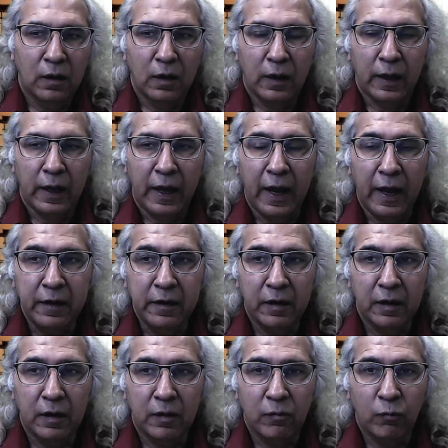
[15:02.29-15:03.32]
and
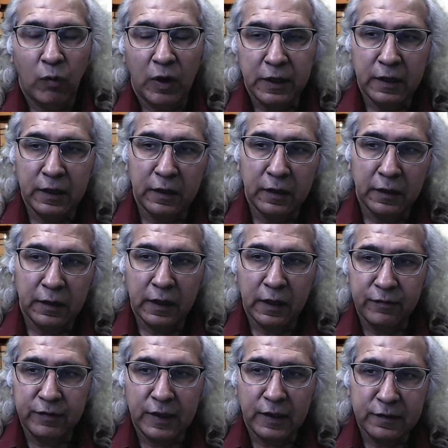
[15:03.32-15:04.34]
what he
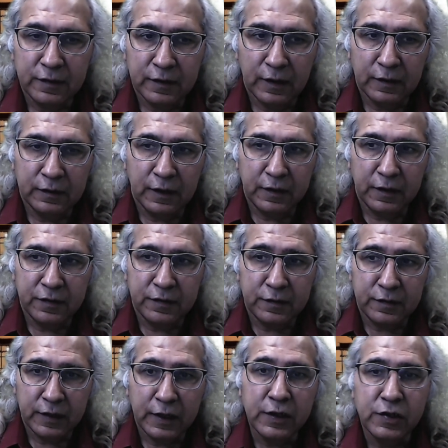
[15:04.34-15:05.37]
gives us the
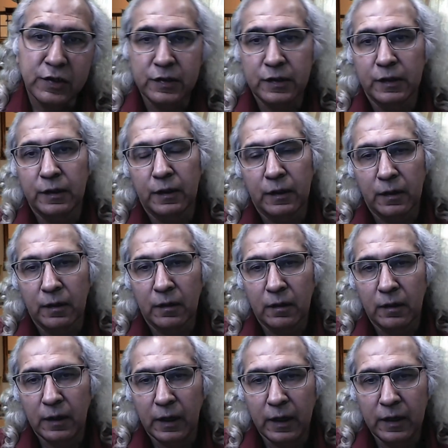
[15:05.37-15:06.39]
distinction
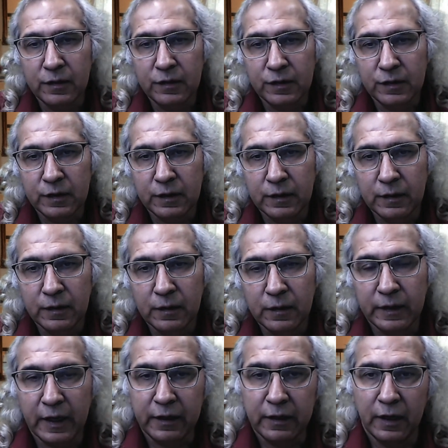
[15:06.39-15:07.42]
is
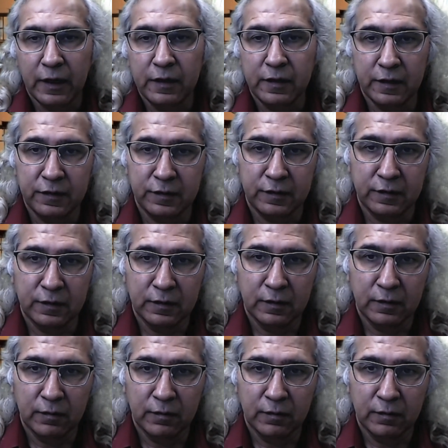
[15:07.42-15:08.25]
that it is